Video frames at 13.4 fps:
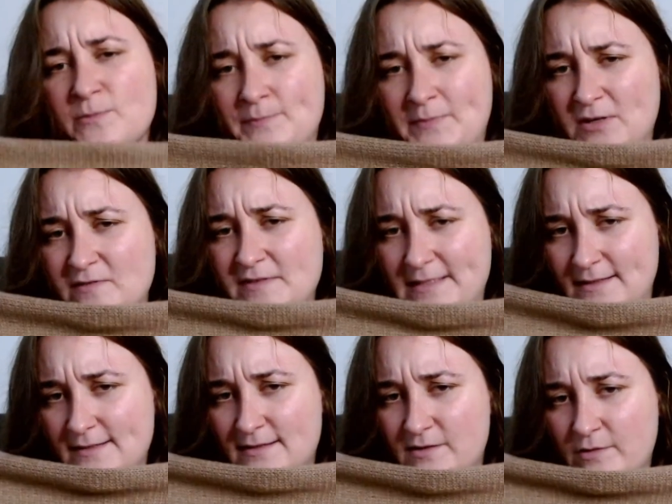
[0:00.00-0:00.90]
But obviously
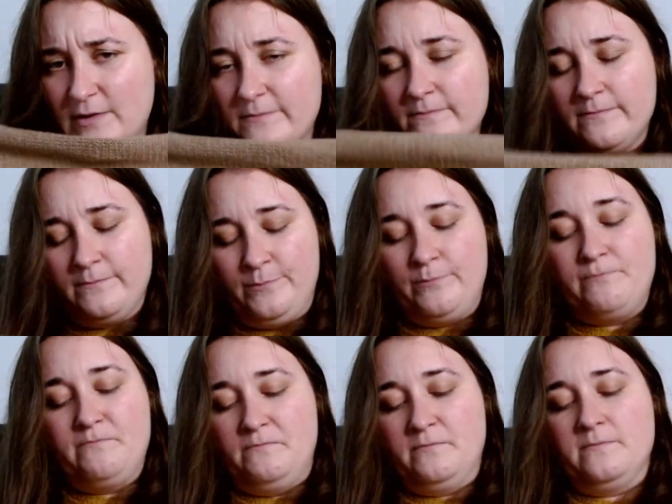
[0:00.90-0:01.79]
this is quite
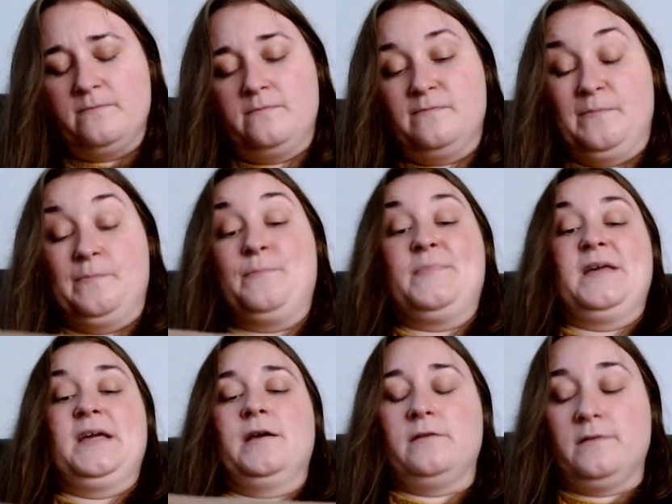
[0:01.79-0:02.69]

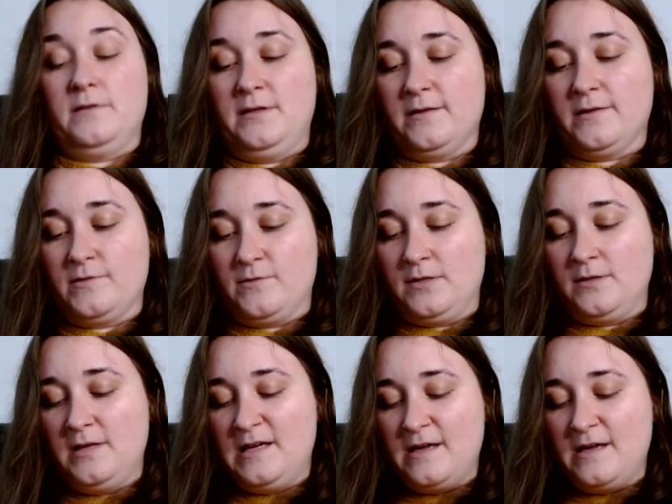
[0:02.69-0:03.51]
bigger than the other one.